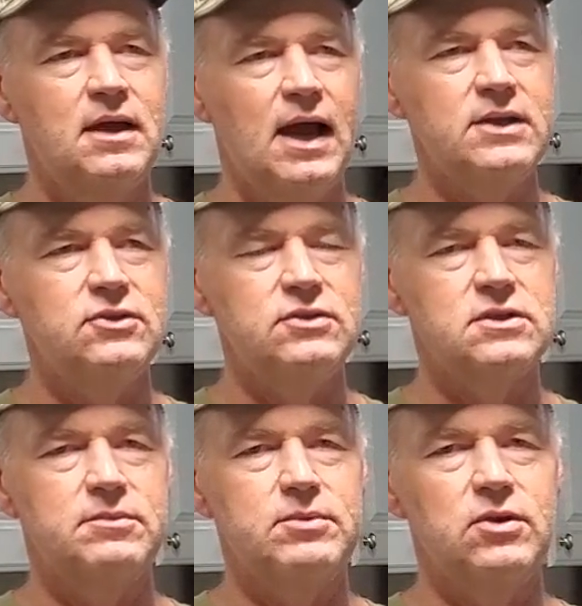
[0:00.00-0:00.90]
I do use
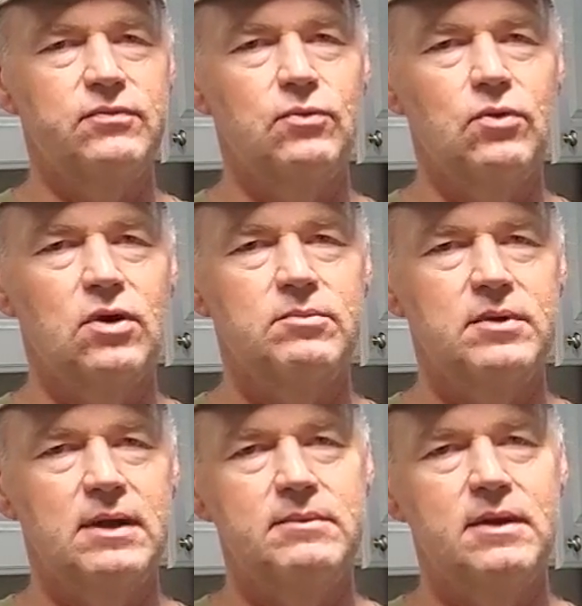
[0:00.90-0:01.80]
a computer for work,
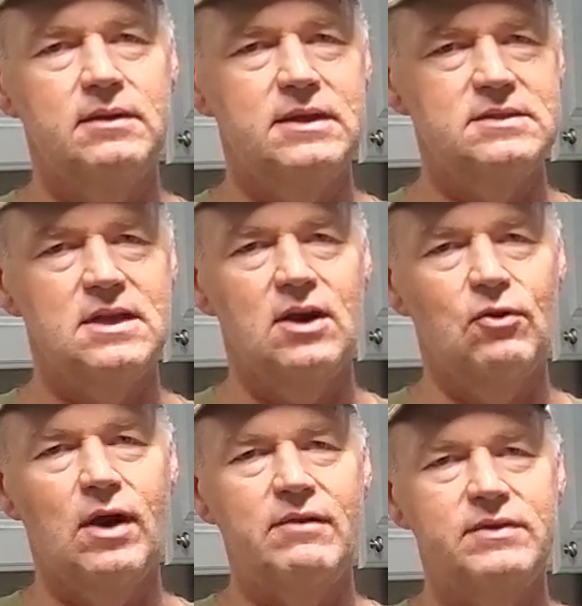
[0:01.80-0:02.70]
but it's not
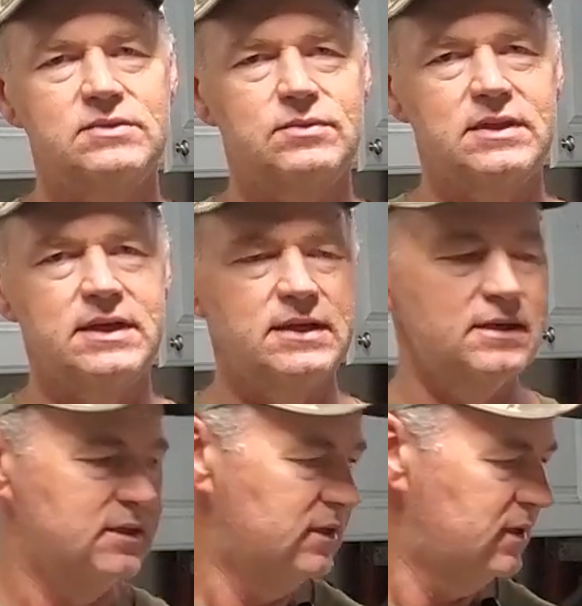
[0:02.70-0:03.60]
graphics
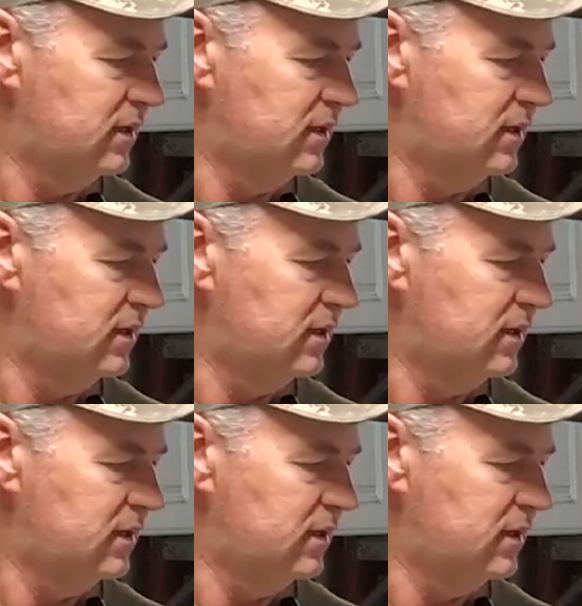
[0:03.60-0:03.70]
related.